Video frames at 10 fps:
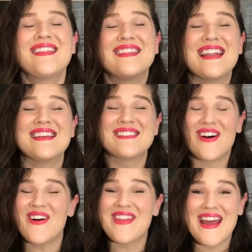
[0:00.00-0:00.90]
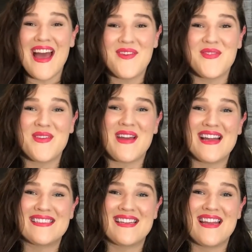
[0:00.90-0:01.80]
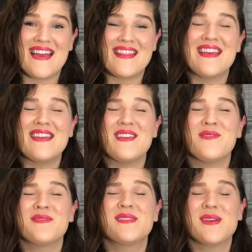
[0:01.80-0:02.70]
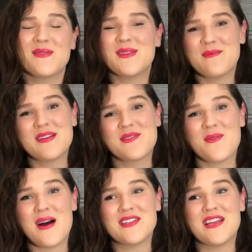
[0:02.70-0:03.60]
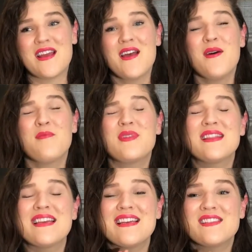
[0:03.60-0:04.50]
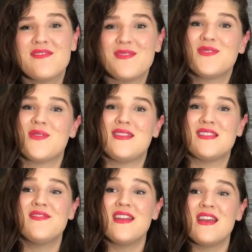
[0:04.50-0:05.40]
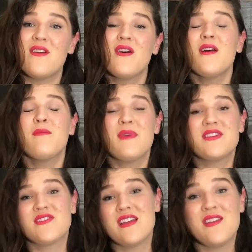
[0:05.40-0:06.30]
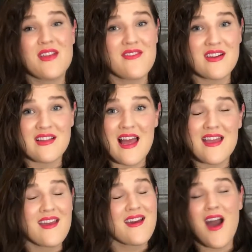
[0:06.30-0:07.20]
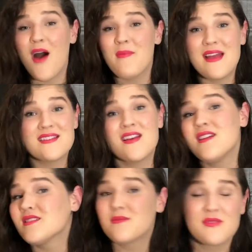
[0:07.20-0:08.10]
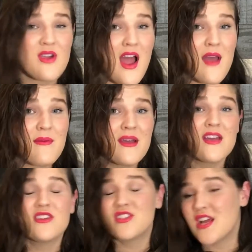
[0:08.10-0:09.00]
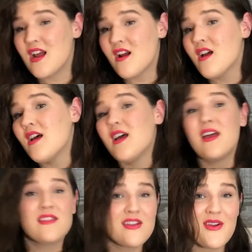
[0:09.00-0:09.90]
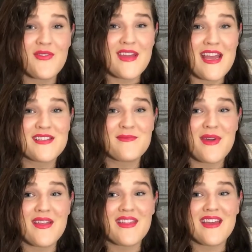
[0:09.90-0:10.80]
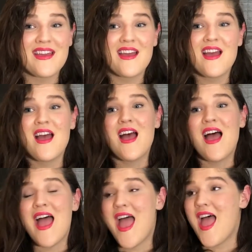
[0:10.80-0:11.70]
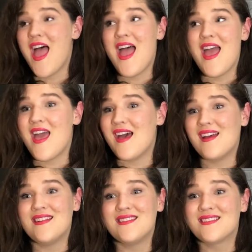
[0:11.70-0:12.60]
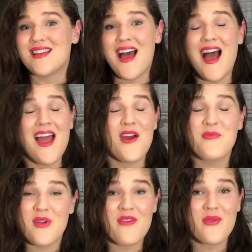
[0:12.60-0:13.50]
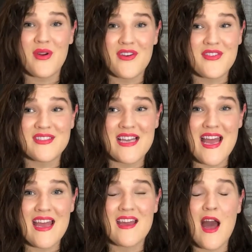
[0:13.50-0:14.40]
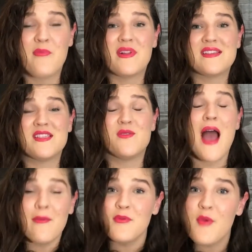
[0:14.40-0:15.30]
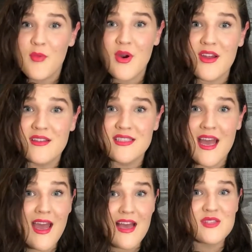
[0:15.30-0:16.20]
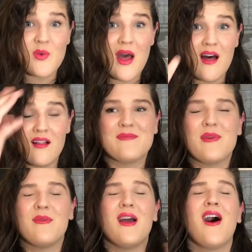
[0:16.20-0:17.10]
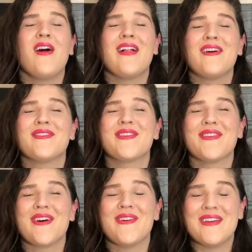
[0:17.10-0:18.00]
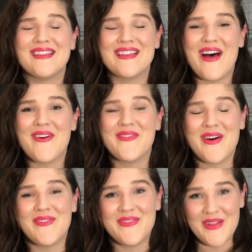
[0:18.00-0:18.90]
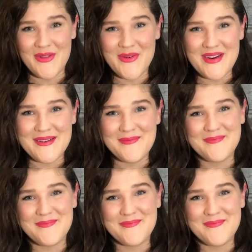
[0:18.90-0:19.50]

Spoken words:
That is all that I have for you guys today. Thank you so much for watching. Please, if you enjoyed this video, make sure that you give it a like, comment, subscribe, share, hit the notification bell thing, and I hope you have a wonderful day. God bless you. Happy Memorial Day as well, and may we all ever grow in love of the Lord.